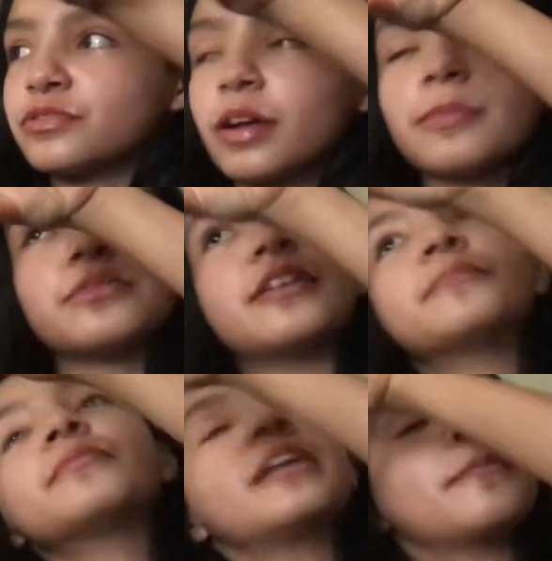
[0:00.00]
or rub
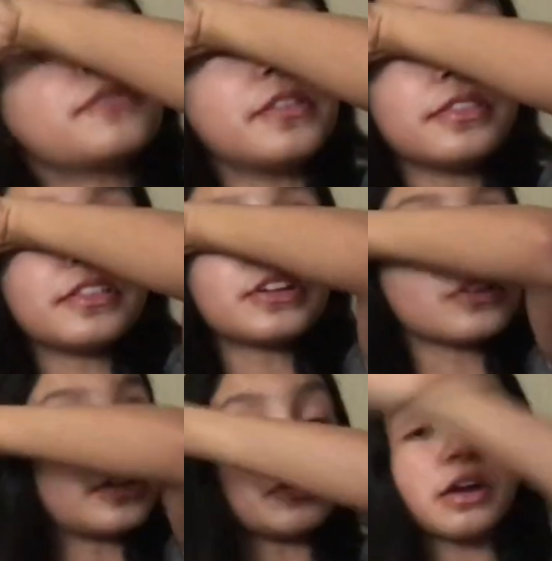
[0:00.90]
them, but I'm
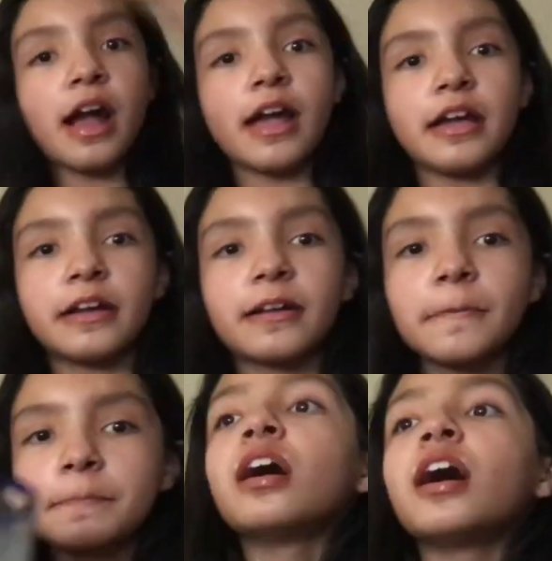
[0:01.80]
literally crying.
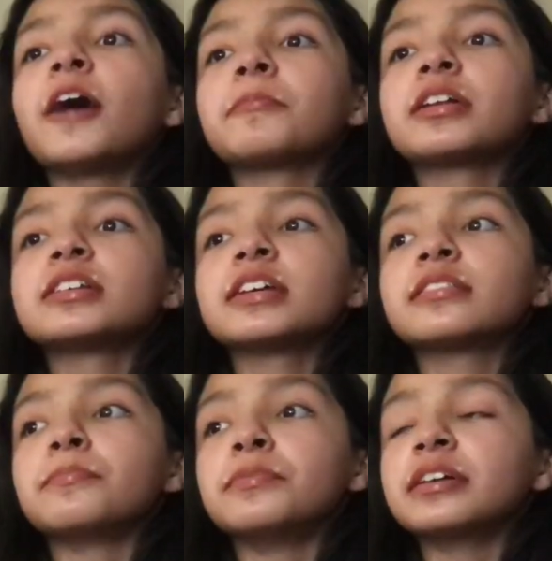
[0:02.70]
I'm gonna
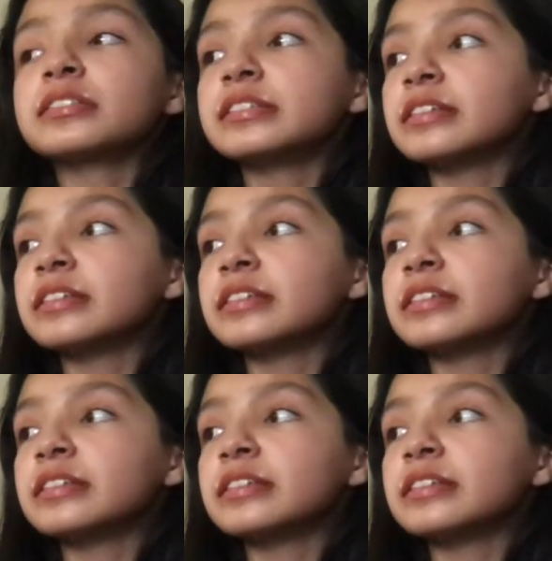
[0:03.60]
take the biggest